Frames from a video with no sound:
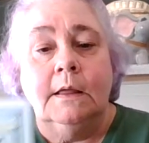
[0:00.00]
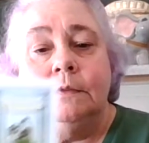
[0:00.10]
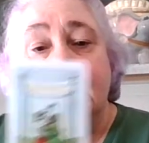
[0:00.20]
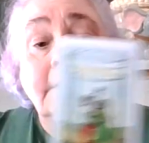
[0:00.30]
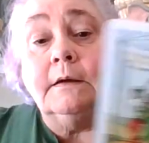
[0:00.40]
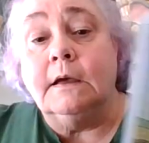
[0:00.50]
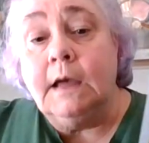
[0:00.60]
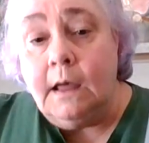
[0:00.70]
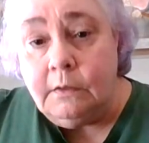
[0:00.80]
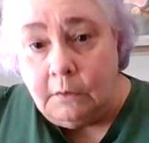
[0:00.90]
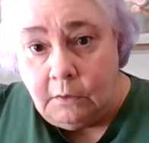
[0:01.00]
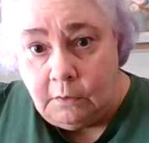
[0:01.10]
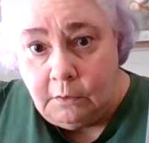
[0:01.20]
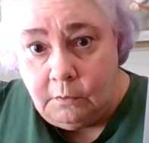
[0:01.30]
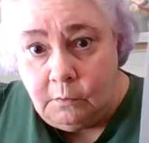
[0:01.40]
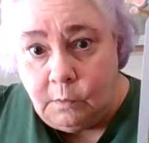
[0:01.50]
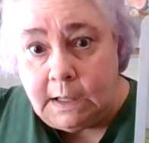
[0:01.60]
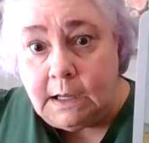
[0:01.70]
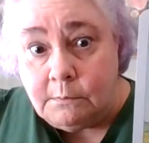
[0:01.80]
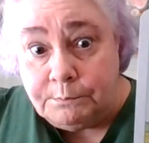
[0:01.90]
that together we
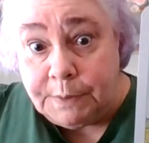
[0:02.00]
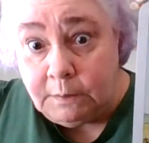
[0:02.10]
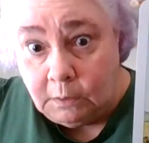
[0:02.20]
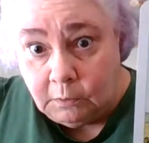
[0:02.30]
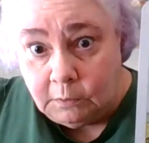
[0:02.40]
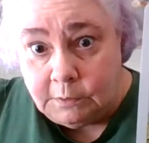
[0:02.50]
can build.